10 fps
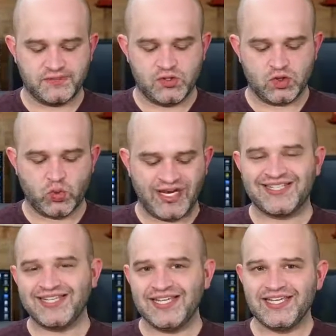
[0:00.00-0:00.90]
So when I
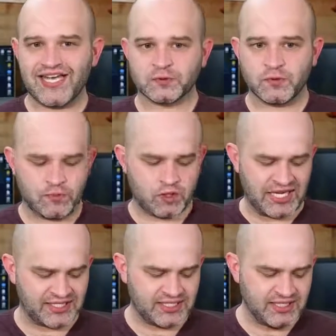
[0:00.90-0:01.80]
didn't get expert mode, I
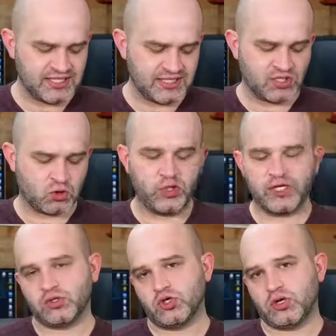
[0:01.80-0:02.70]
didn't get the quick
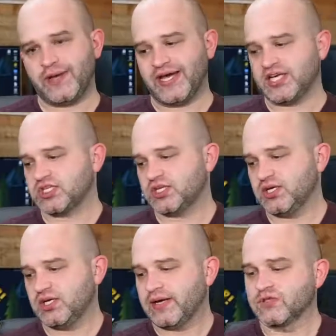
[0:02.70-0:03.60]
learner patch.
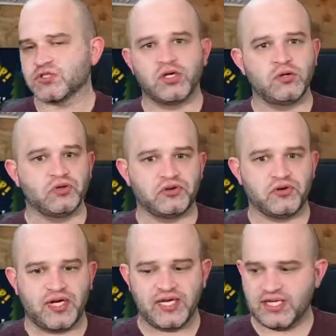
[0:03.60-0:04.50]
I'm a slow learner,
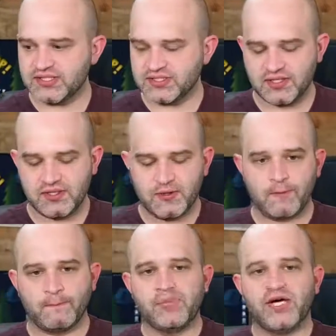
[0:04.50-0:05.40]
I guess.
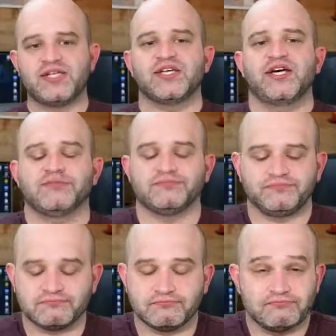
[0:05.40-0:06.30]
But
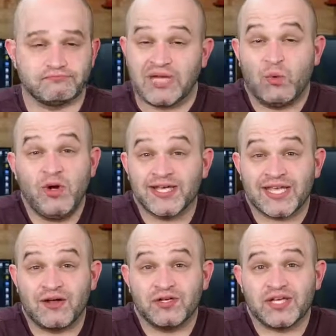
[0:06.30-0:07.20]
I want to
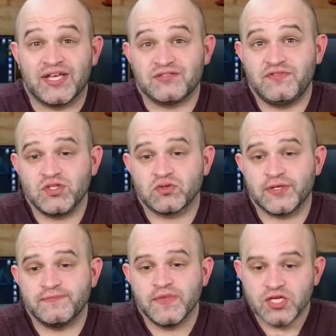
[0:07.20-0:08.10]
count it as a victory.
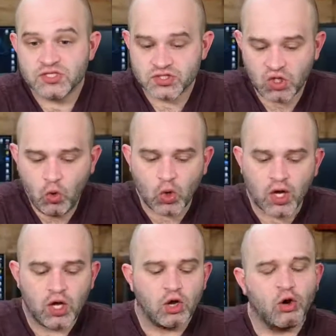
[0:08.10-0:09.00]
So
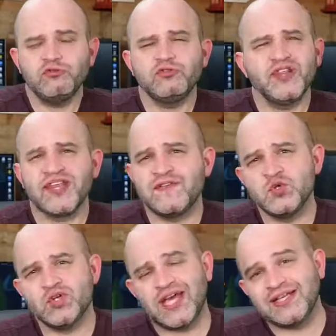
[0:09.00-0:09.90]
hopefully that gives you
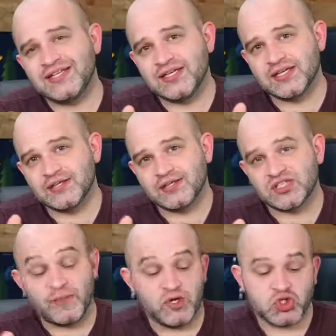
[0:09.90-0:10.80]
an idea. I
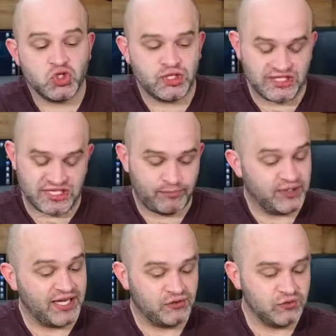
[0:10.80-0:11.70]
mean, it should because I
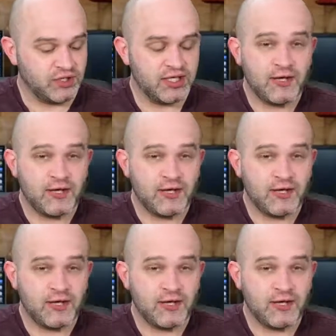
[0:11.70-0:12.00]
played through it.